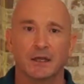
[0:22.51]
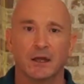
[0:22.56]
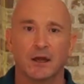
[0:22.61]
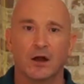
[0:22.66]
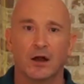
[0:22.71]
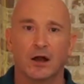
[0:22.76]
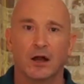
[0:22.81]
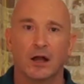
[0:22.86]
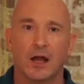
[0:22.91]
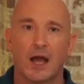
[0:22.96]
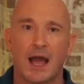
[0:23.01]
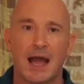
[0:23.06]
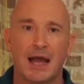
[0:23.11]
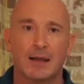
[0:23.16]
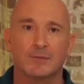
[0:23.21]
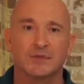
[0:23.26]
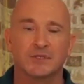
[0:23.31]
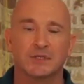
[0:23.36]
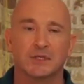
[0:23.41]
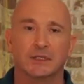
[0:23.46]
are
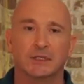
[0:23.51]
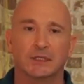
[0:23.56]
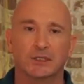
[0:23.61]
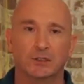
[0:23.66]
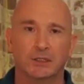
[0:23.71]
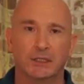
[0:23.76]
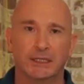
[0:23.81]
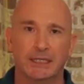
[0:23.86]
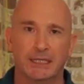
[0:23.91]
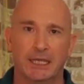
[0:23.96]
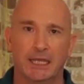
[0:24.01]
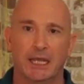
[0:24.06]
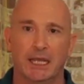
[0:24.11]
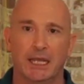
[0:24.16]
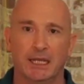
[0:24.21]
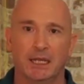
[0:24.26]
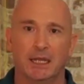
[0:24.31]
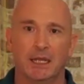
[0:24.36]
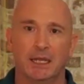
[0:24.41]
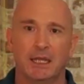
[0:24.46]
absolutely
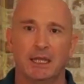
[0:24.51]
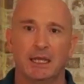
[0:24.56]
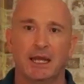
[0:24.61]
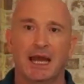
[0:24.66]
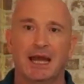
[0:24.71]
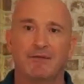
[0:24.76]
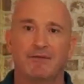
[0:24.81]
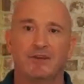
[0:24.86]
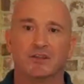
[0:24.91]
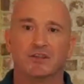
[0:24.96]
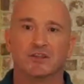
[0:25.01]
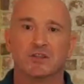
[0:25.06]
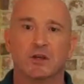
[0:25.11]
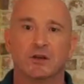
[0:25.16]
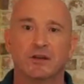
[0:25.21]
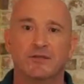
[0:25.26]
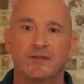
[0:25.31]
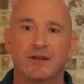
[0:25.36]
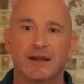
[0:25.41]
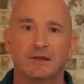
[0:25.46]
key. Having a
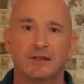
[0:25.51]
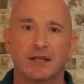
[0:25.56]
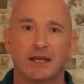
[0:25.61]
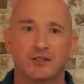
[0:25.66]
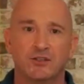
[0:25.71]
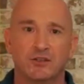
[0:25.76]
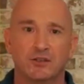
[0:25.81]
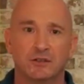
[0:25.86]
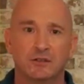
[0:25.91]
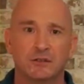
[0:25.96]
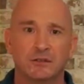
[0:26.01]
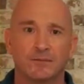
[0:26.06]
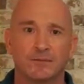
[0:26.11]
solid foundation,